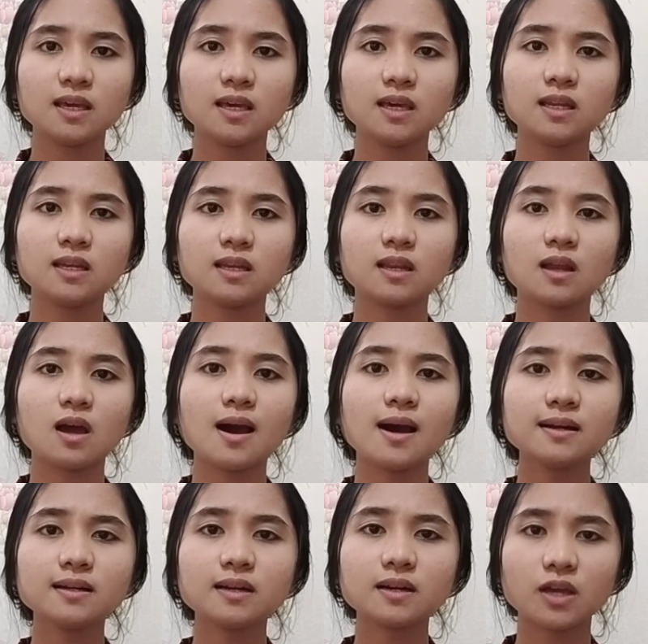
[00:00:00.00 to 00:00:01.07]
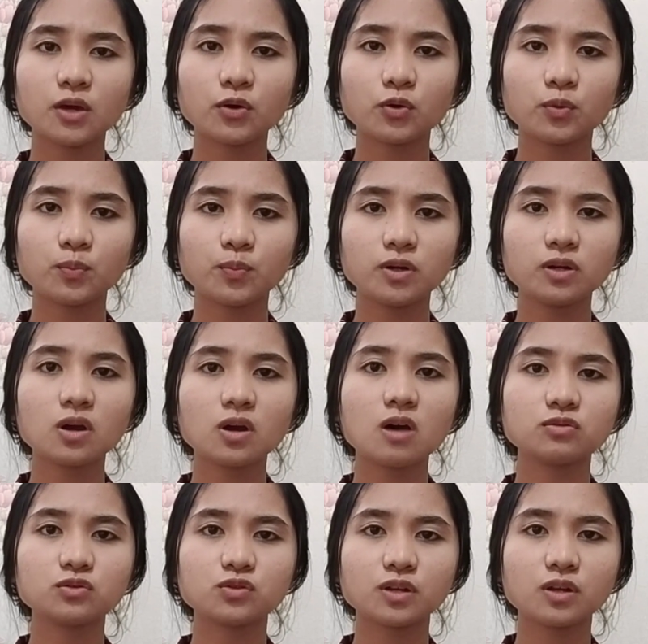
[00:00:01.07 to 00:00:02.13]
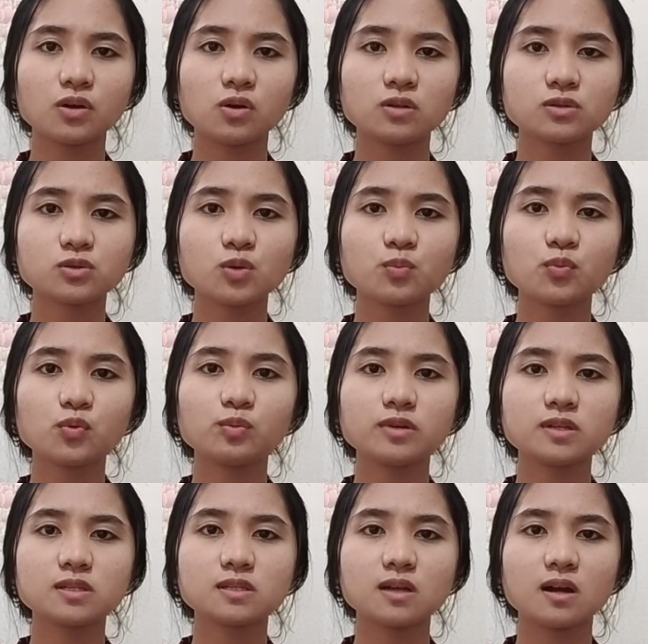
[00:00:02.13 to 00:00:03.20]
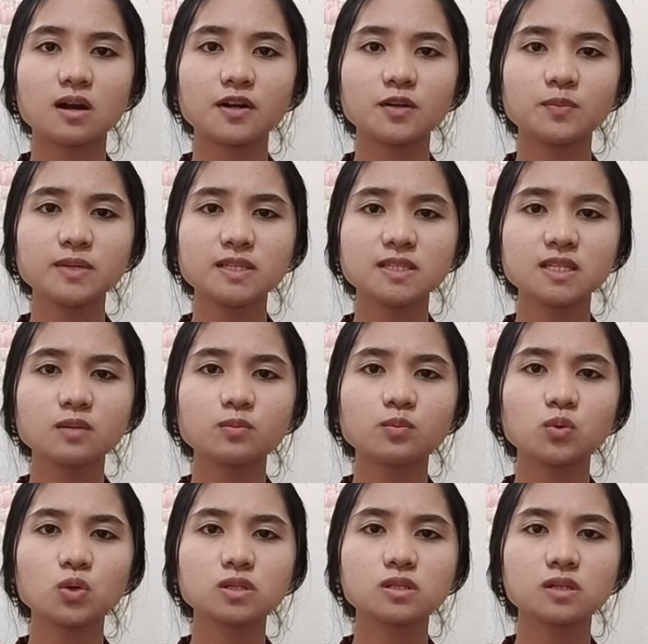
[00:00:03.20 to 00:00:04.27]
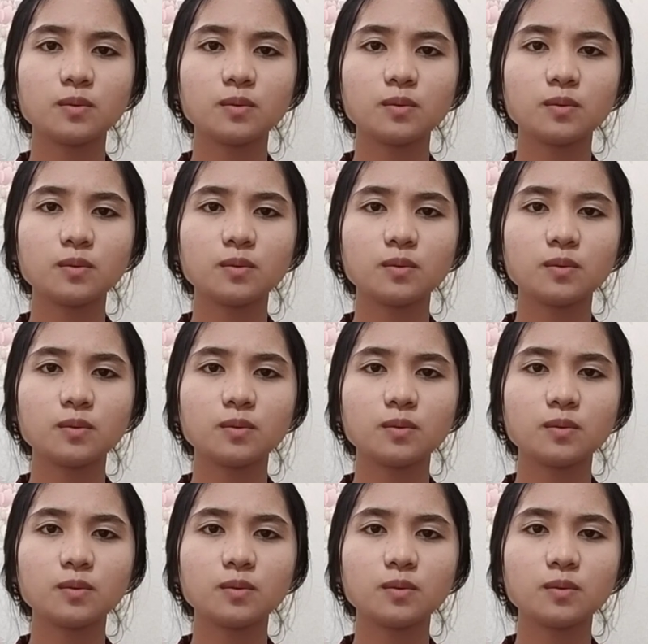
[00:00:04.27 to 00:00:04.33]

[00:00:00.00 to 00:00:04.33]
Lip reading: In other European countries also published arithmetic books,